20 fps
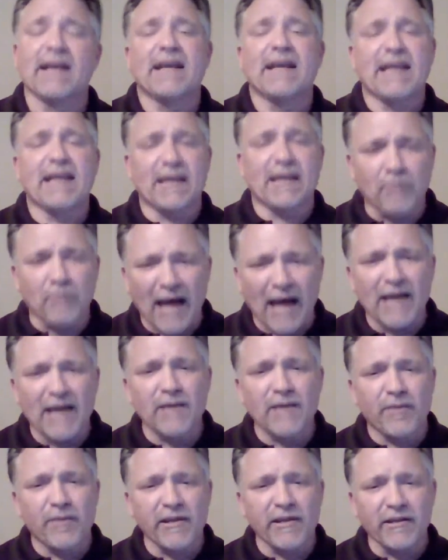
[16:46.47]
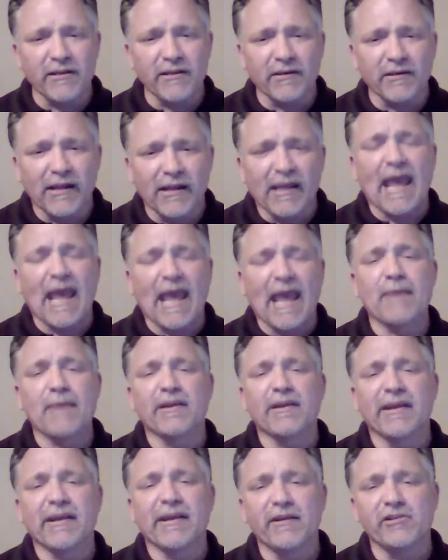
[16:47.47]
In my opinion,
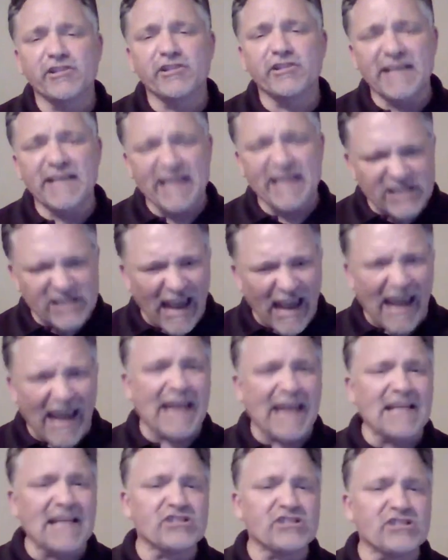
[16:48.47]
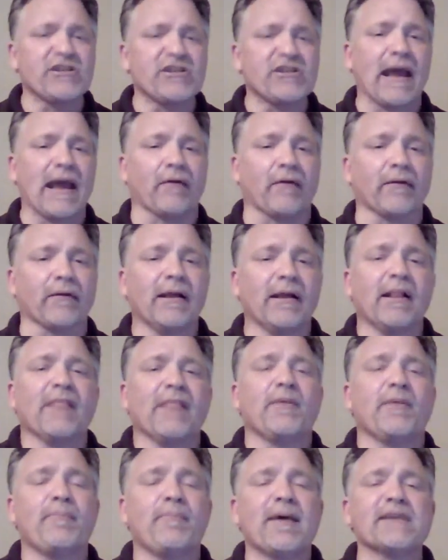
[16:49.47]
Ambit Energy is hands down
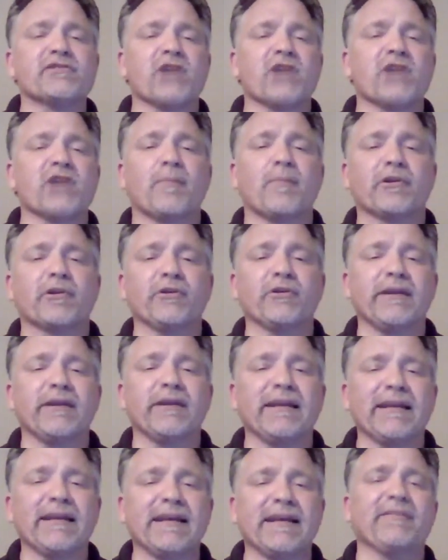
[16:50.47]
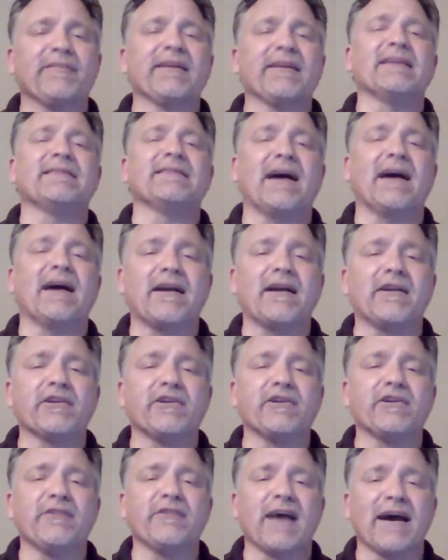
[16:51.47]
the best opportunity in the entire
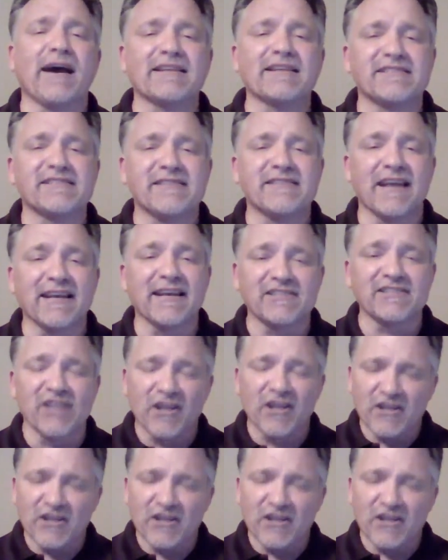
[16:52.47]
United States,